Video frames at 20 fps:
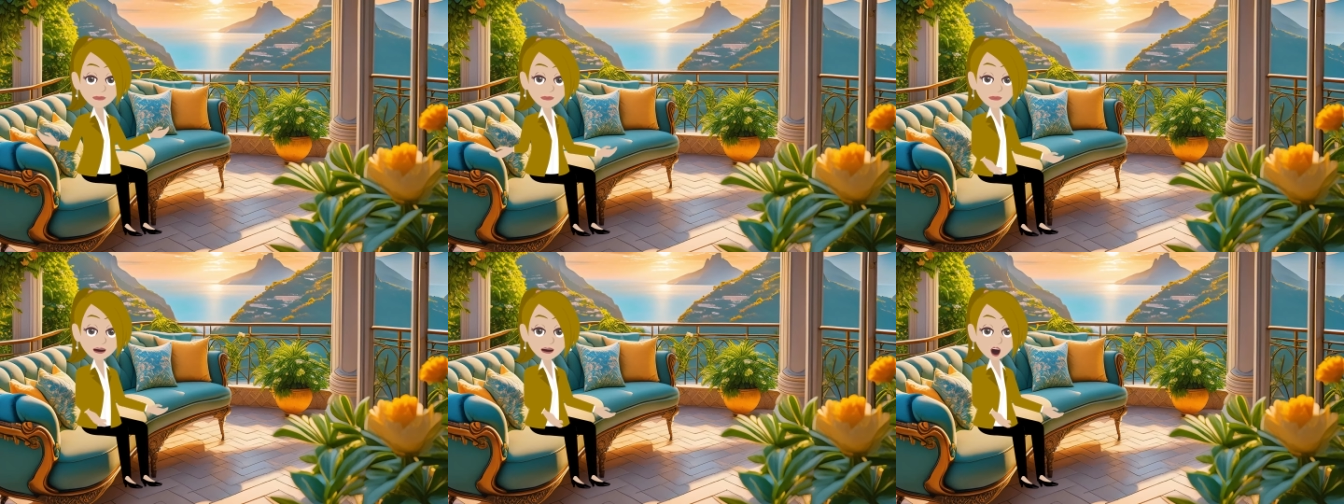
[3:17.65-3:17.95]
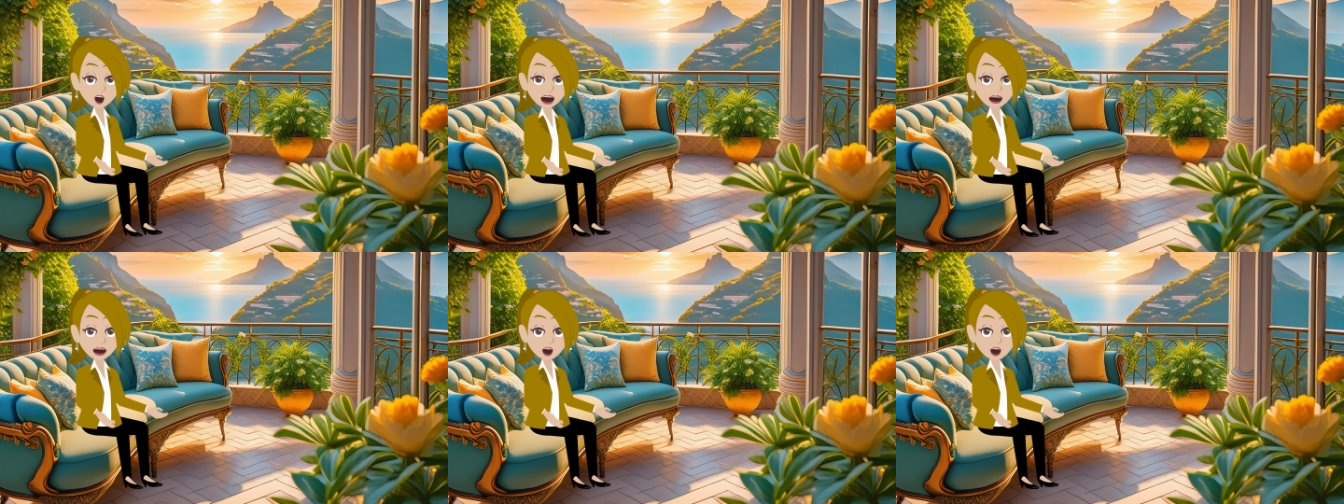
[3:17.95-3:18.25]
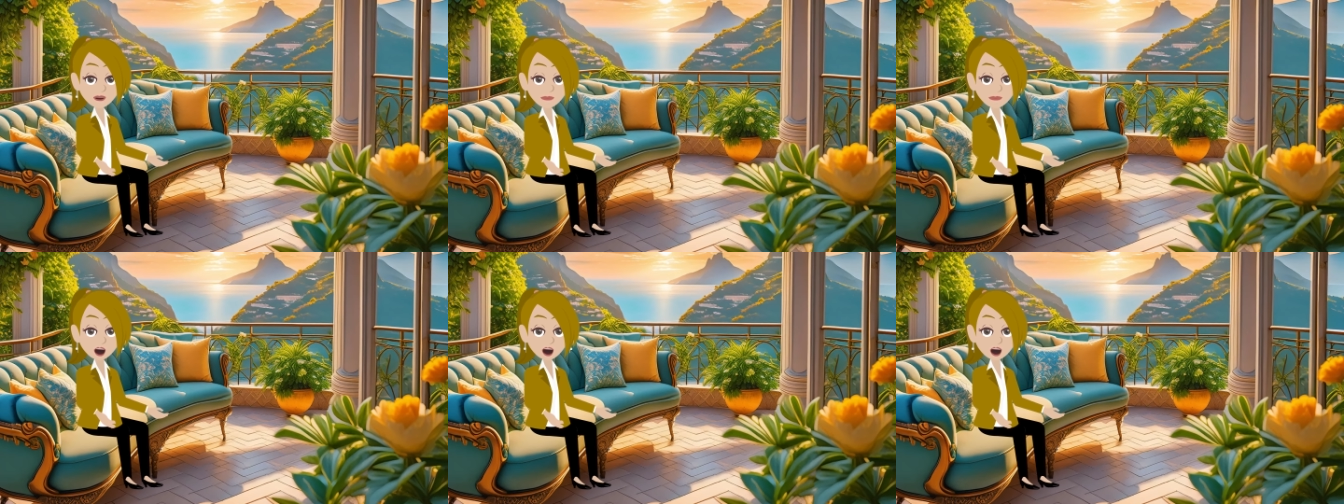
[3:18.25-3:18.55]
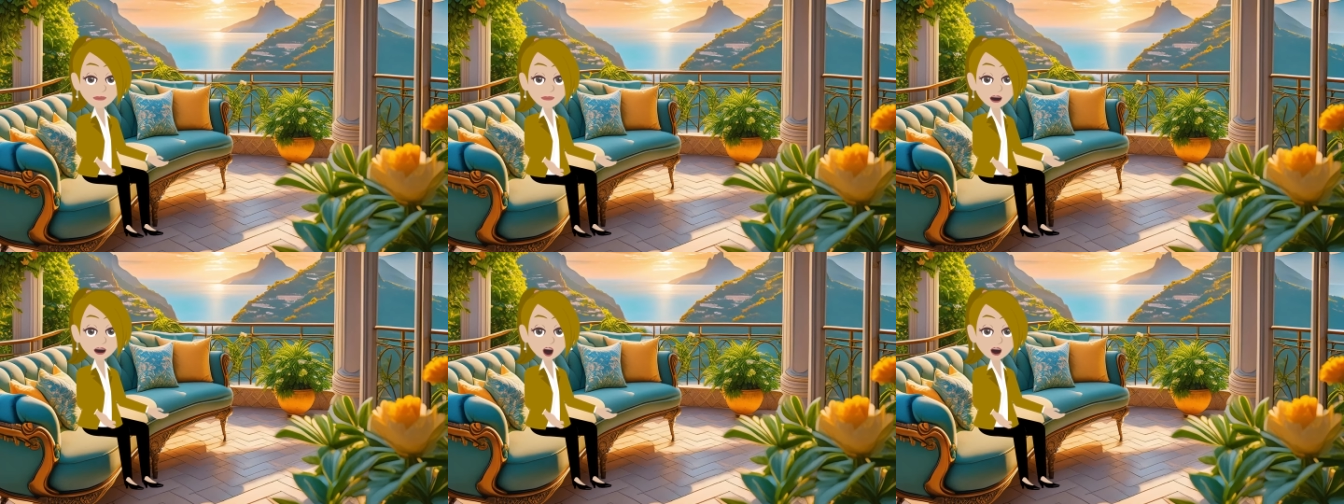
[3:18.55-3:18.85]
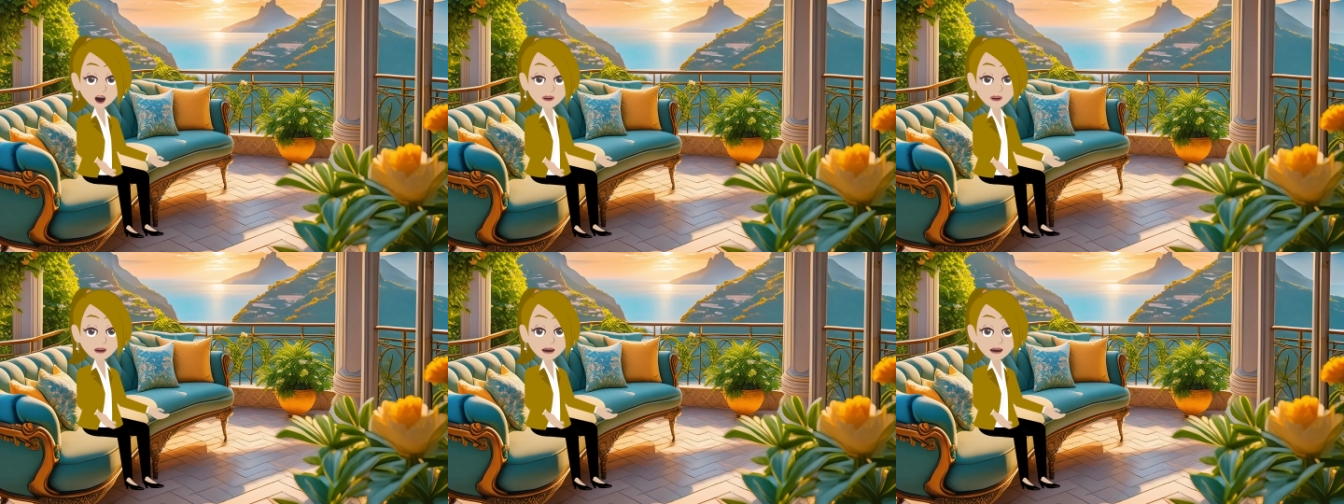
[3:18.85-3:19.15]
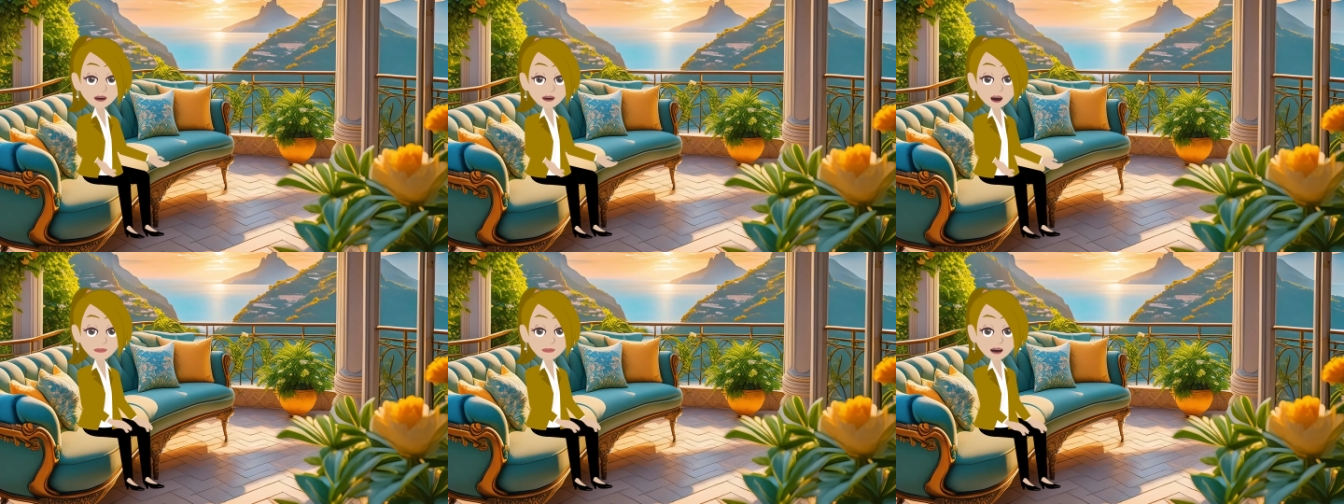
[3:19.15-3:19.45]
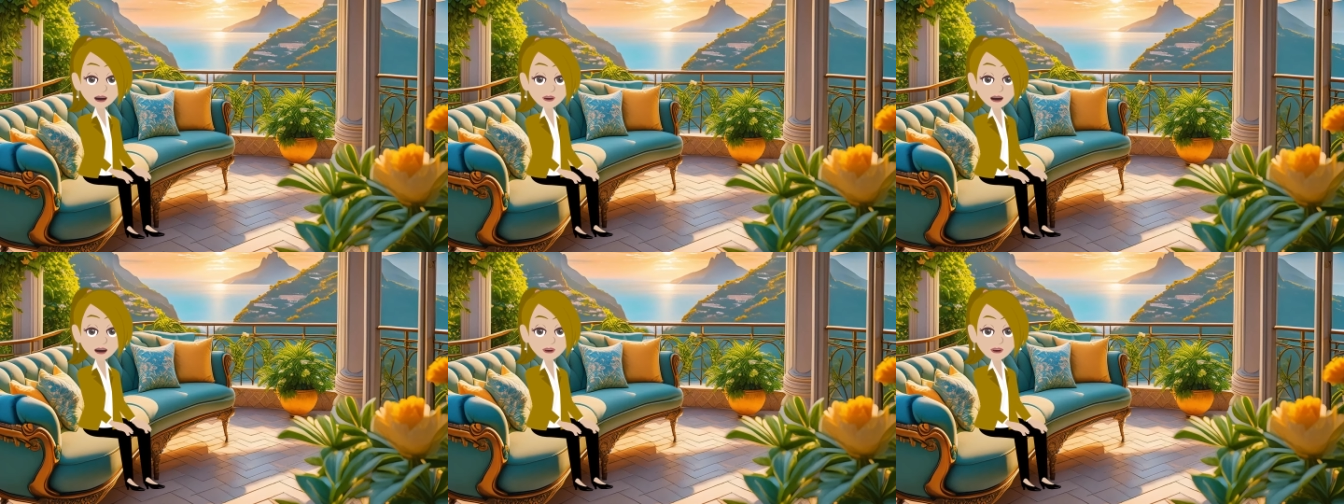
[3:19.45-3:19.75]
you are source energy in a
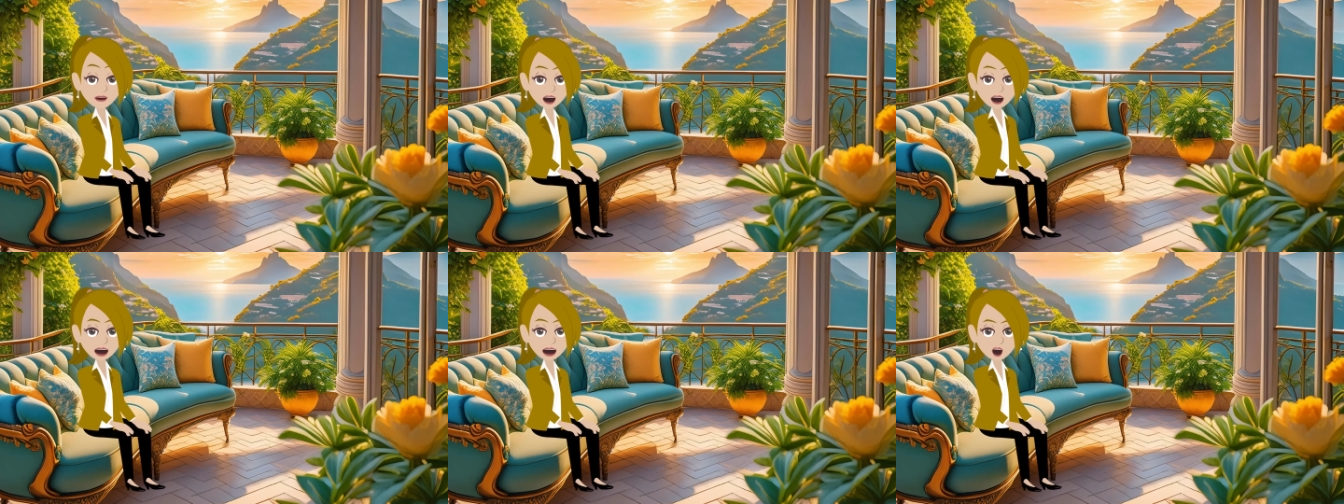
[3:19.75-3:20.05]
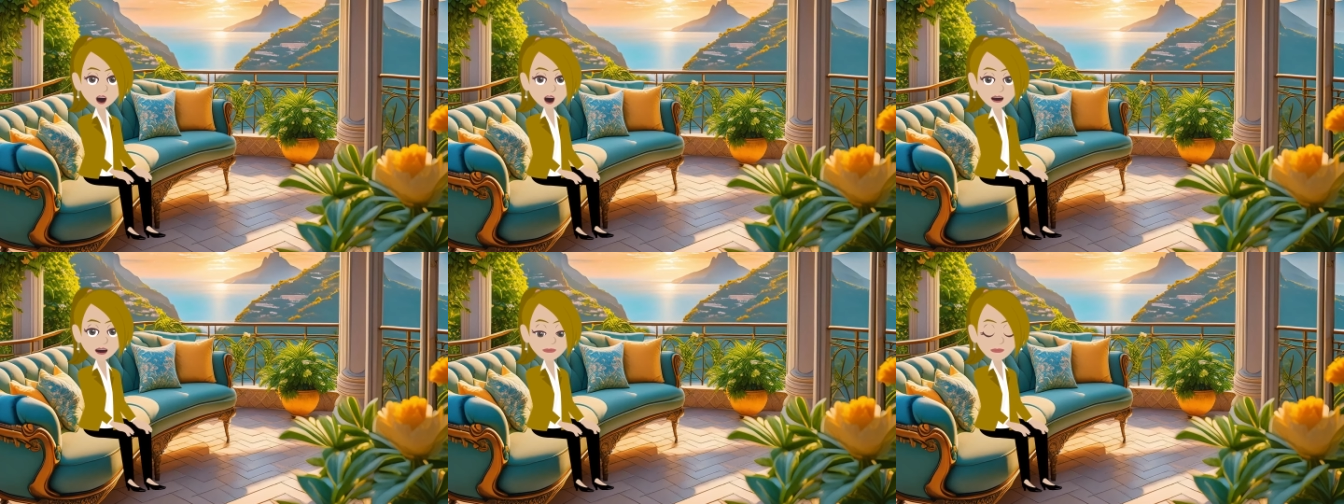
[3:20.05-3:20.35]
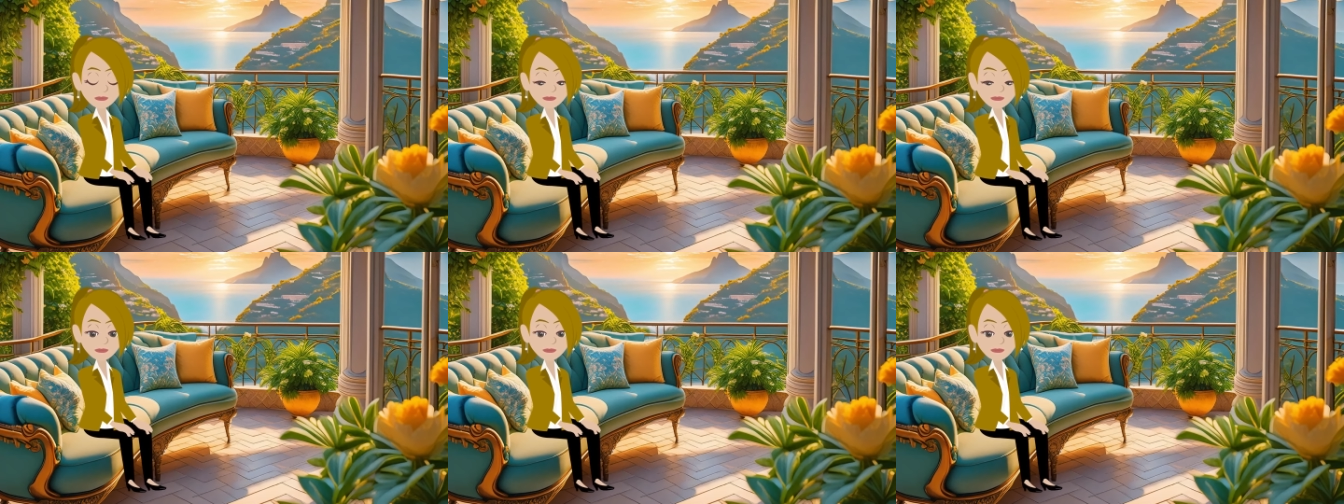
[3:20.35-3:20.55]
physical body